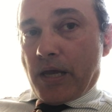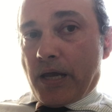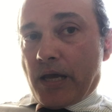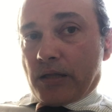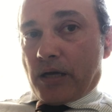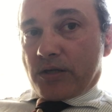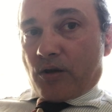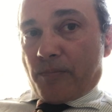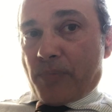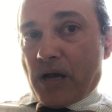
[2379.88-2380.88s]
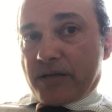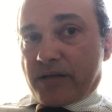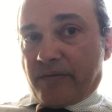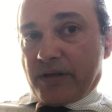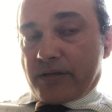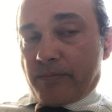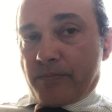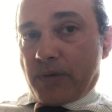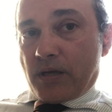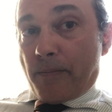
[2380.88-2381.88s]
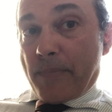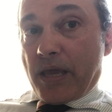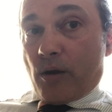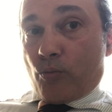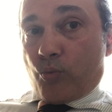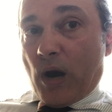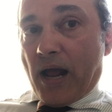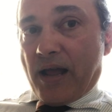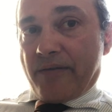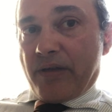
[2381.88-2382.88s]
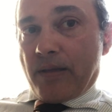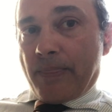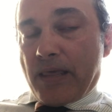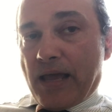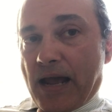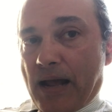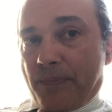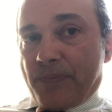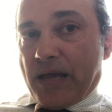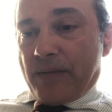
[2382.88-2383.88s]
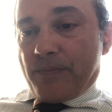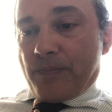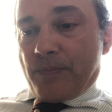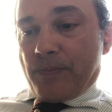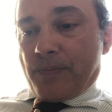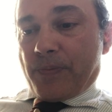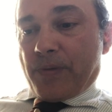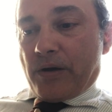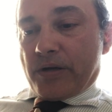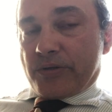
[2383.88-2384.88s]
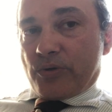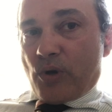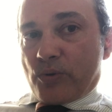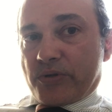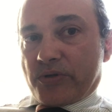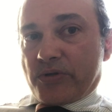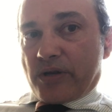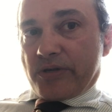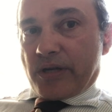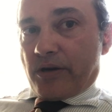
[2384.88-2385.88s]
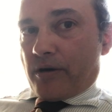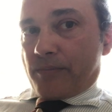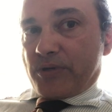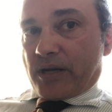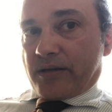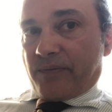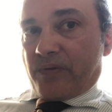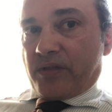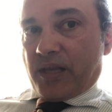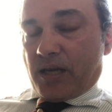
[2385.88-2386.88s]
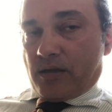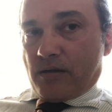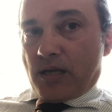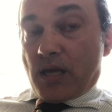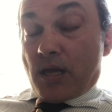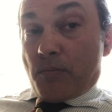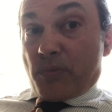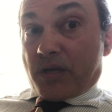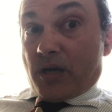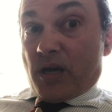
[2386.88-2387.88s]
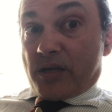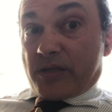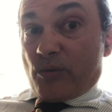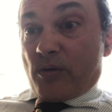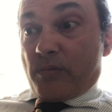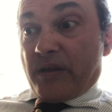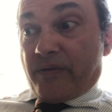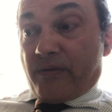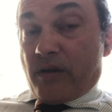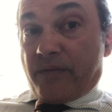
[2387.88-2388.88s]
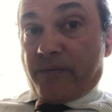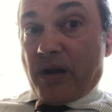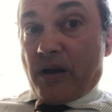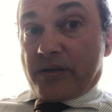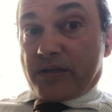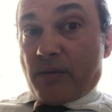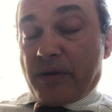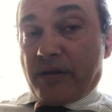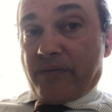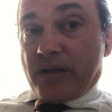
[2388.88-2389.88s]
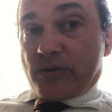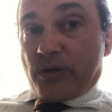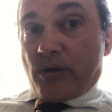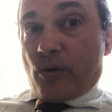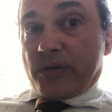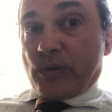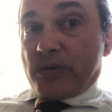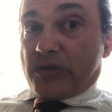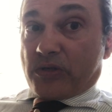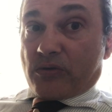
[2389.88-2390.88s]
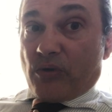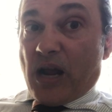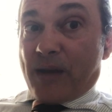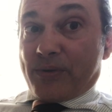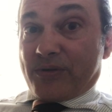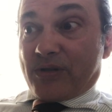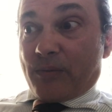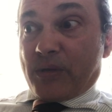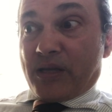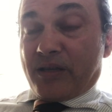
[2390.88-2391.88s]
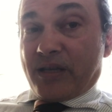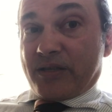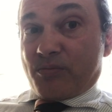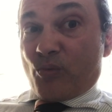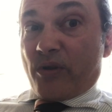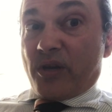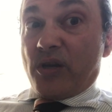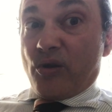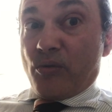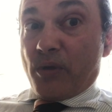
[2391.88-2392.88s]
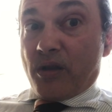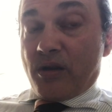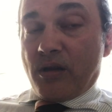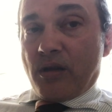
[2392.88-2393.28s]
and logical positivism may arrive at that there is no such inner objective thing, because it would be unfair to somebody eventually, or to ascribe to something that's more than human,